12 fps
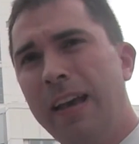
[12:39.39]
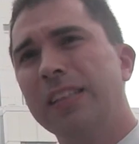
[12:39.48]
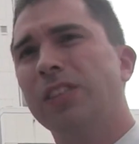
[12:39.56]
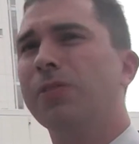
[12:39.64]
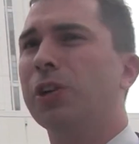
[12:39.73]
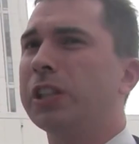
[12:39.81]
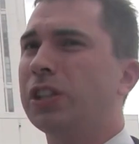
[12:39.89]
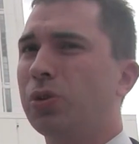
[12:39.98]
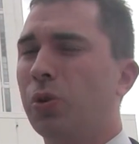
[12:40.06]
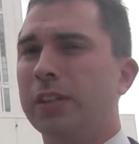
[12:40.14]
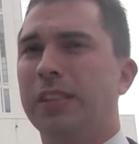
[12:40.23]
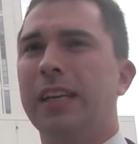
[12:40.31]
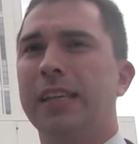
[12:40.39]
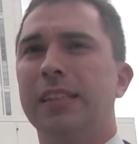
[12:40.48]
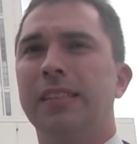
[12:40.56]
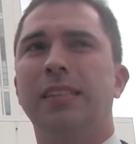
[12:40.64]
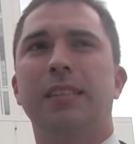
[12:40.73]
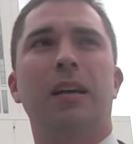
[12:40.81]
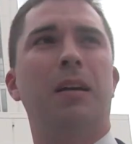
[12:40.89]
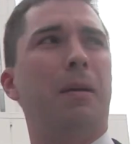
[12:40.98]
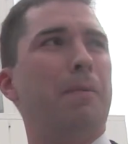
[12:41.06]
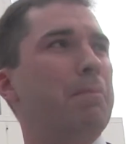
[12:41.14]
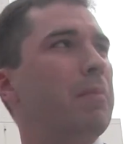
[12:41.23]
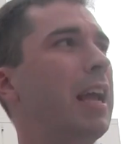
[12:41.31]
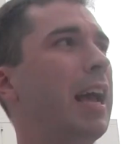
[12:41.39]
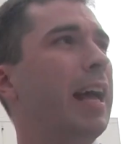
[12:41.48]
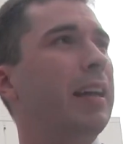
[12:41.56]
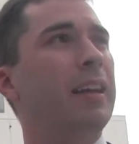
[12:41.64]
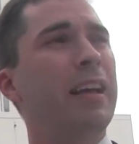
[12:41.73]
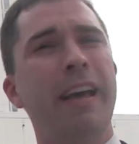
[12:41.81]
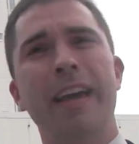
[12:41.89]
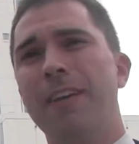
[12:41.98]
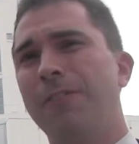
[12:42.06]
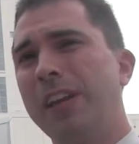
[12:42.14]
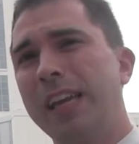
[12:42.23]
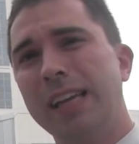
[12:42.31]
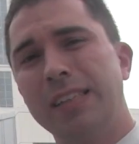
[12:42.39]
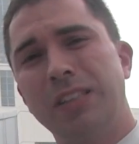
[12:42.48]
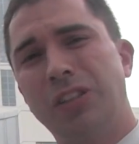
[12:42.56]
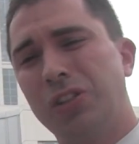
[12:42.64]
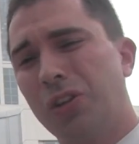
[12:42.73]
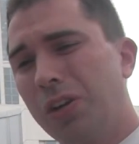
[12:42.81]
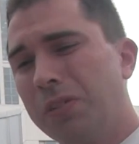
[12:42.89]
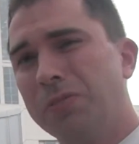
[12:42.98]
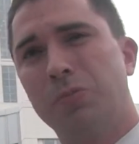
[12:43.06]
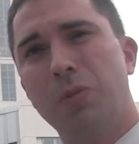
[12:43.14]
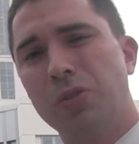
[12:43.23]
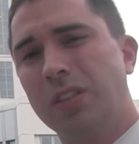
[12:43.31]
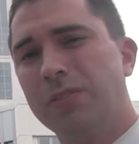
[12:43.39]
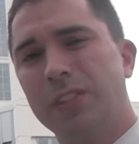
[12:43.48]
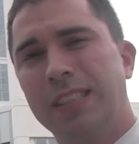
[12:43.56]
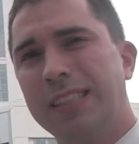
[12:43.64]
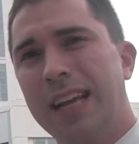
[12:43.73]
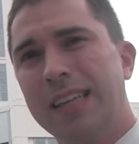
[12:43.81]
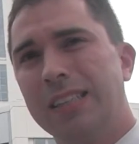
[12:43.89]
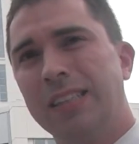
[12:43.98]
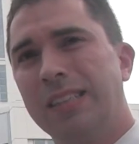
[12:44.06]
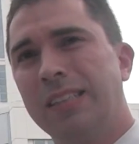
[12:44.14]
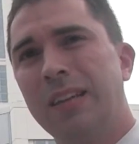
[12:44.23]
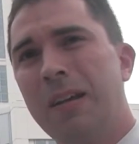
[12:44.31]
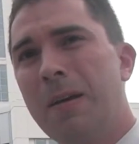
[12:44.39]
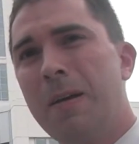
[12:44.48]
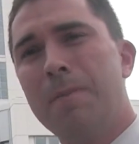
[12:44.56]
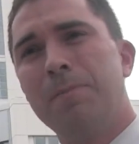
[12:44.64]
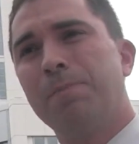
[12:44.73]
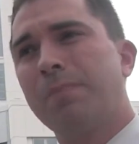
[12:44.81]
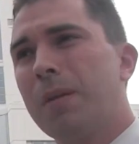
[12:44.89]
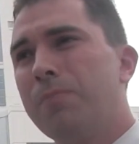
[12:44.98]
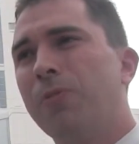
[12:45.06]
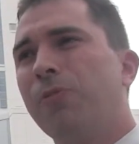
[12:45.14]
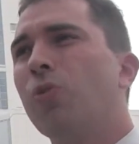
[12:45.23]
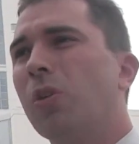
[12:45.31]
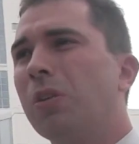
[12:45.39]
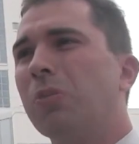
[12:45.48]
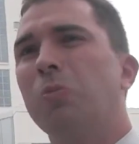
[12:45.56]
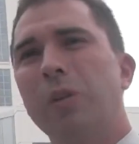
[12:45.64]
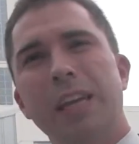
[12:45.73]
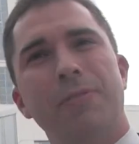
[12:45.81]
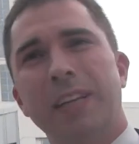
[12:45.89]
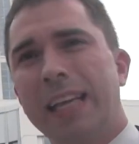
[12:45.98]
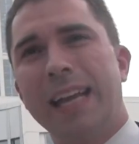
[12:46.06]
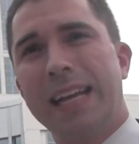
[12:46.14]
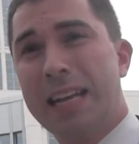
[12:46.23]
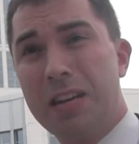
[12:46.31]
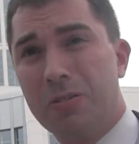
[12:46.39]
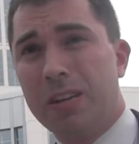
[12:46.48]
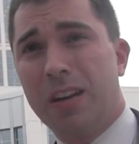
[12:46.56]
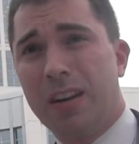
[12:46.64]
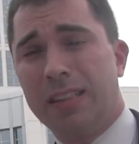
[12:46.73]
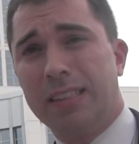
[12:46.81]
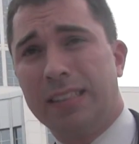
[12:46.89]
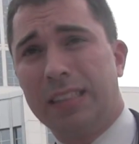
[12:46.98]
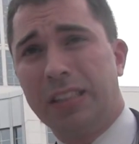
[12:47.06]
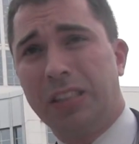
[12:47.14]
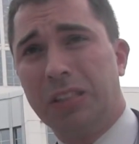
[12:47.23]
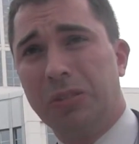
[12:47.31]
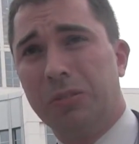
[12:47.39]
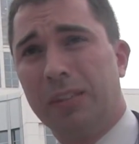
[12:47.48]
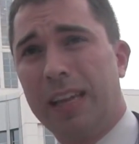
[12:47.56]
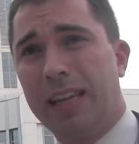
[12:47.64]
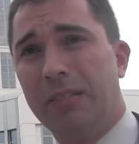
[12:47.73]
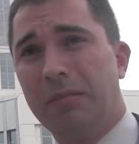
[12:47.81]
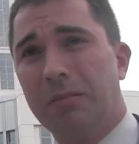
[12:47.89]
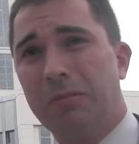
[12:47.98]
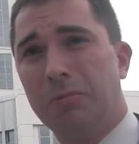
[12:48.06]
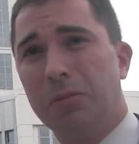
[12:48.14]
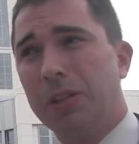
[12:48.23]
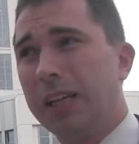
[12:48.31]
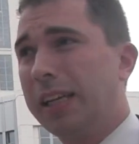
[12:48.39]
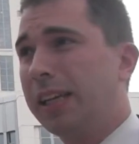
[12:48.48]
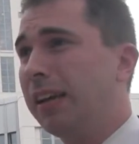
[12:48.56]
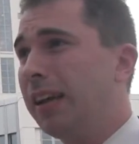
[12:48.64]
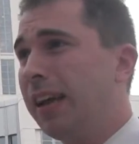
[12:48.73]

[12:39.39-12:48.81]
it's a very short sentence. And if he serves most of his sentence before we even get a hearing on this issue, then really